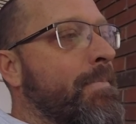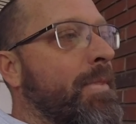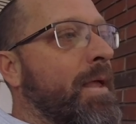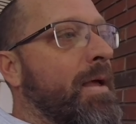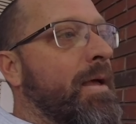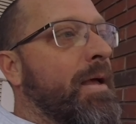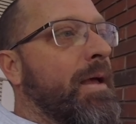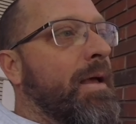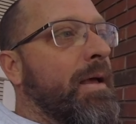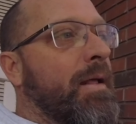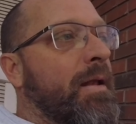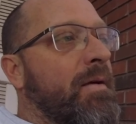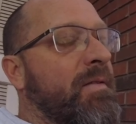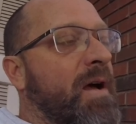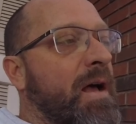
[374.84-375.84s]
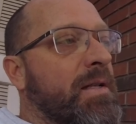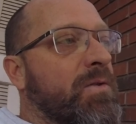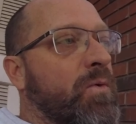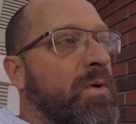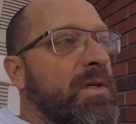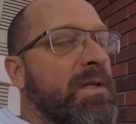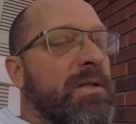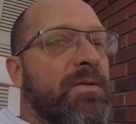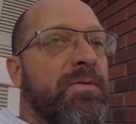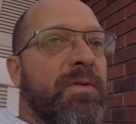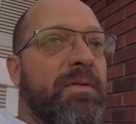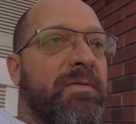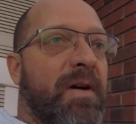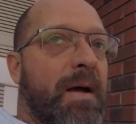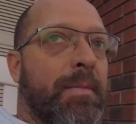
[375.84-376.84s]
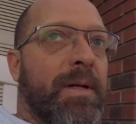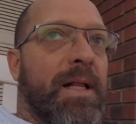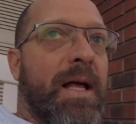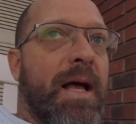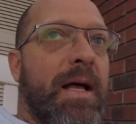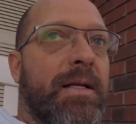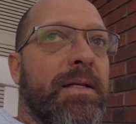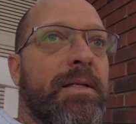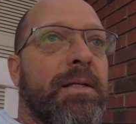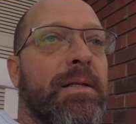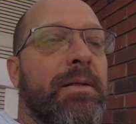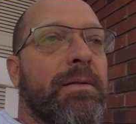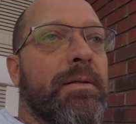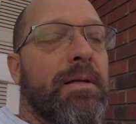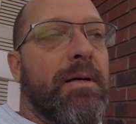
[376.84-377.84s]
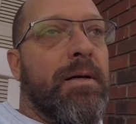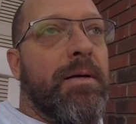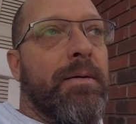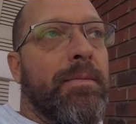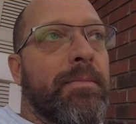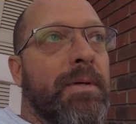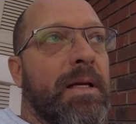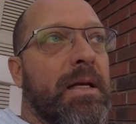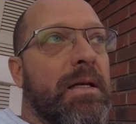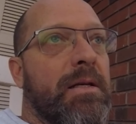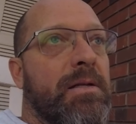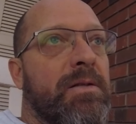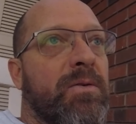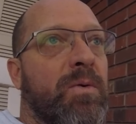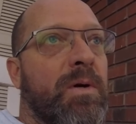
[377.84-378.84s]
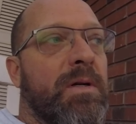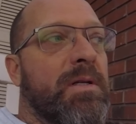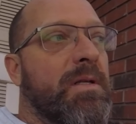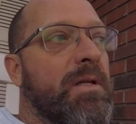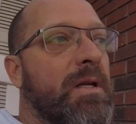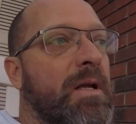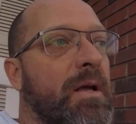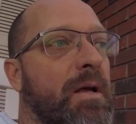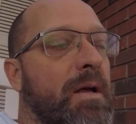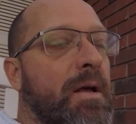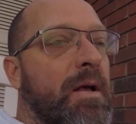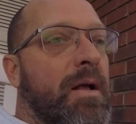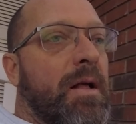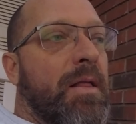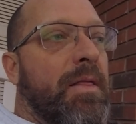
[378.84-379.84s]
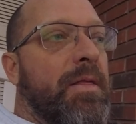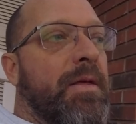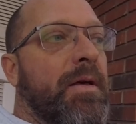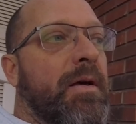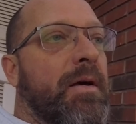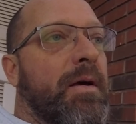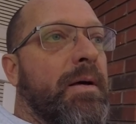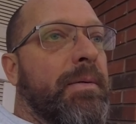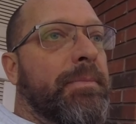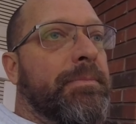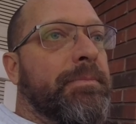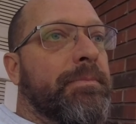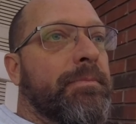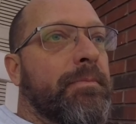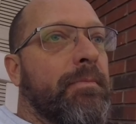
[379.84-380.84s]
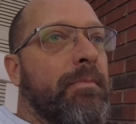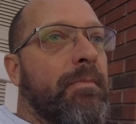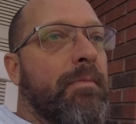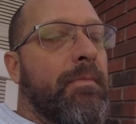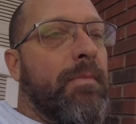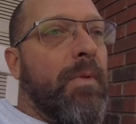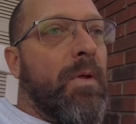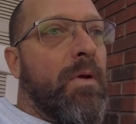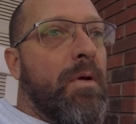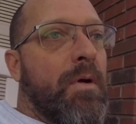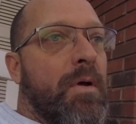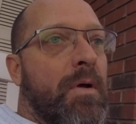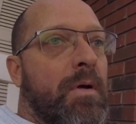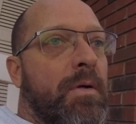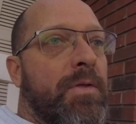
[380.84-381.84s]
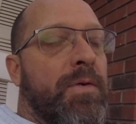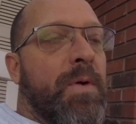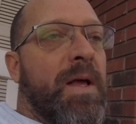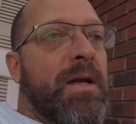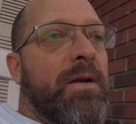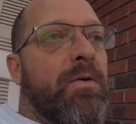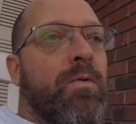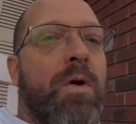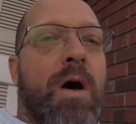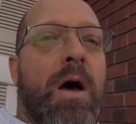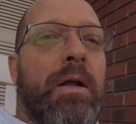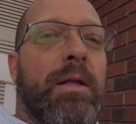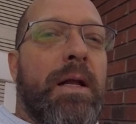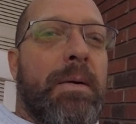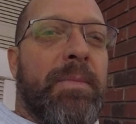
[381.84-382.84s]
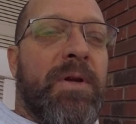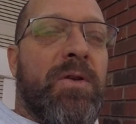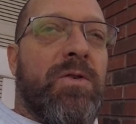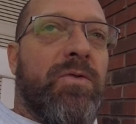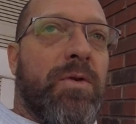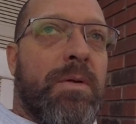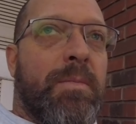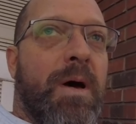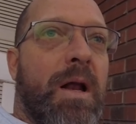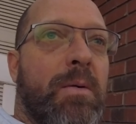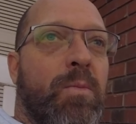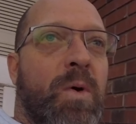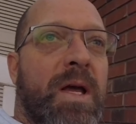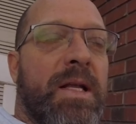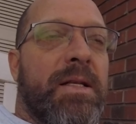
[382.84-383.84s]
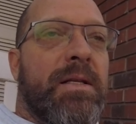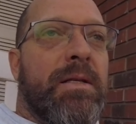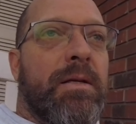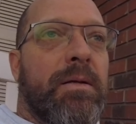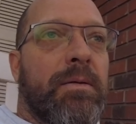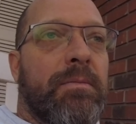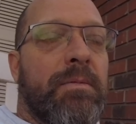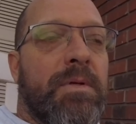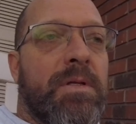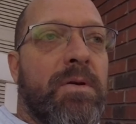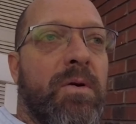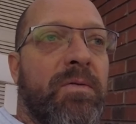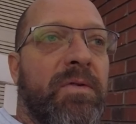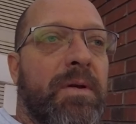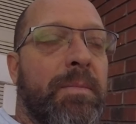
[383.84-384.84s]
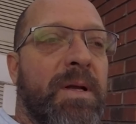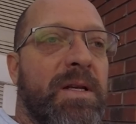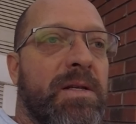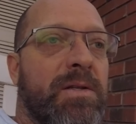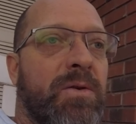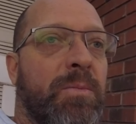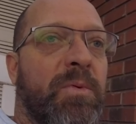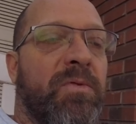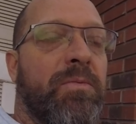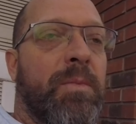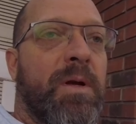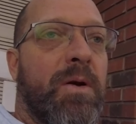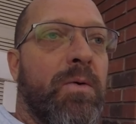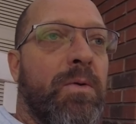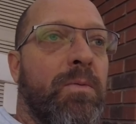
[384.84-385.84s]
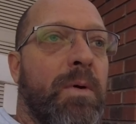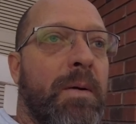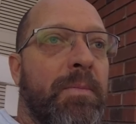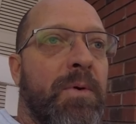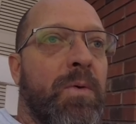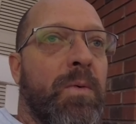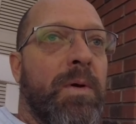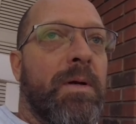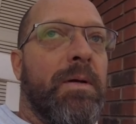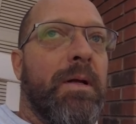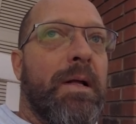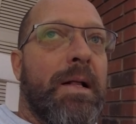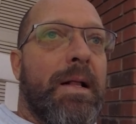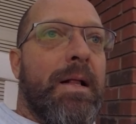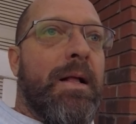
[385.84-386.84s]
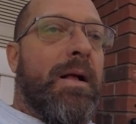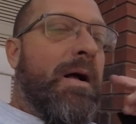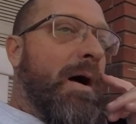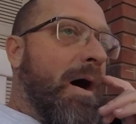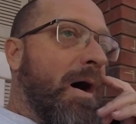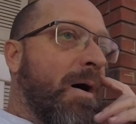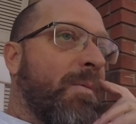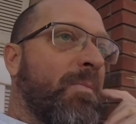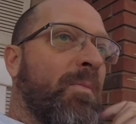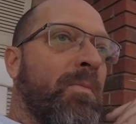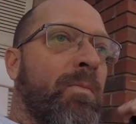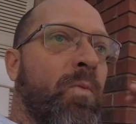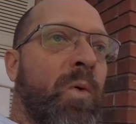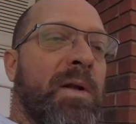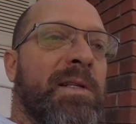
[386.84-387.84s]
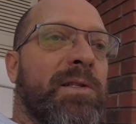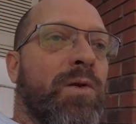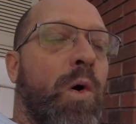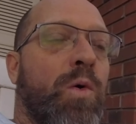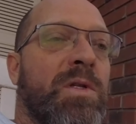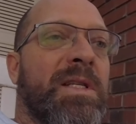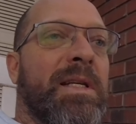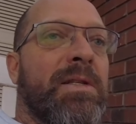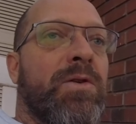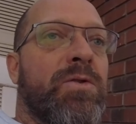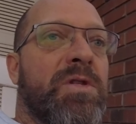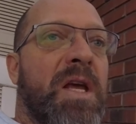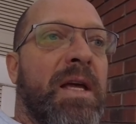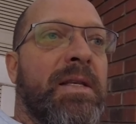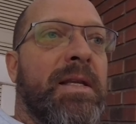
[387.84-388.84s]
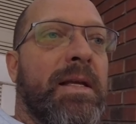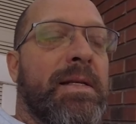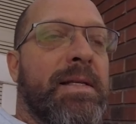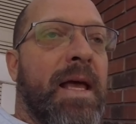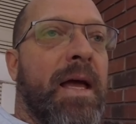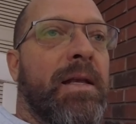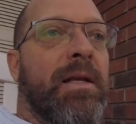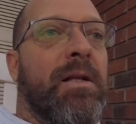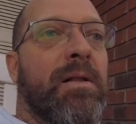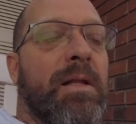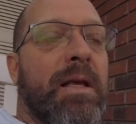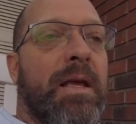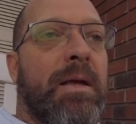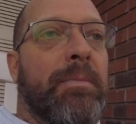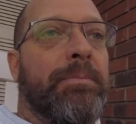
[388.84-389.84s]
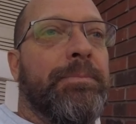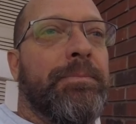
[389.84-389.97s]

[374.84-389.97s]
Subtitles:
and I've got sources for the fiberglass. I need to source the threaded rod that I'm going to use for the bottom weights. So if anybody's super familiar with what I'm doing, once those things are checked in, technically